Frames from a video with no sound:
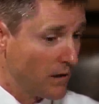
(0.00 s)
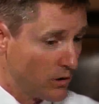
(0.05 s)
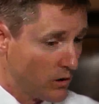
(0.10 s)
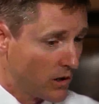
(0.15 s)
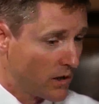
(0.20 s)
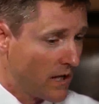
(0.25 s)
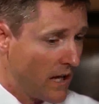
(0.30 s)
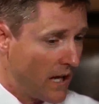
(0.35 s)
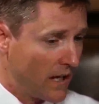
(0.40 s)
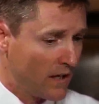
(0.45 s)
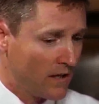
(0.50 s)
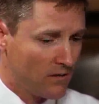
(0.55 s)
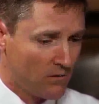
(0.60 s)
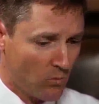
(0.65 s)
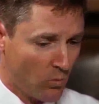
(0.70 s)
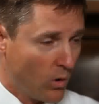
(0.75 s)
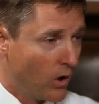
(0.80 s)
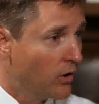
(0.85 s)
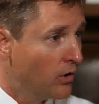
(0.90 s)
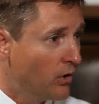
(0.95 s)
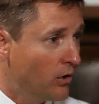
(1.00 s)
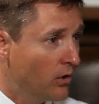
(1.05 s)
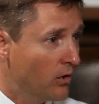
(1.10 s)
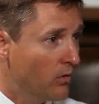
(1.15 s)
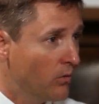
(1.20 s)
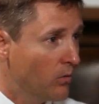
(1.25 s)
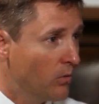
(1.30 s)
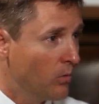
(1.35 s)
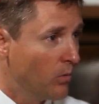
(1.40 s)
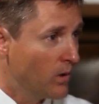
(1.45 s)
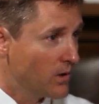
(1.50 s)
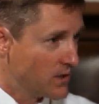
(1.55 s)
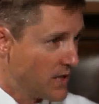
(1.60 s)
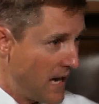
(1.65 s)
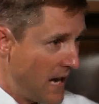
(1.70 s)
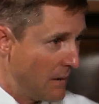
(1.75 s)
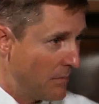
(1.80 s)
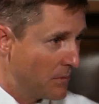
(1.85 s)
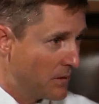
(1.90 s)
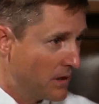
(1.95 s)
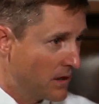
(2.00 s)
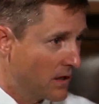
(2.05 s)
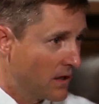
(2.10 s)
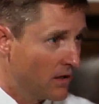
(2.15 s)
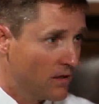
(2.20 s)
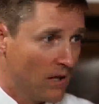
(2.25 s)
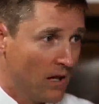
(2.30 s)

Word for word: look at it and wonder what's happening and,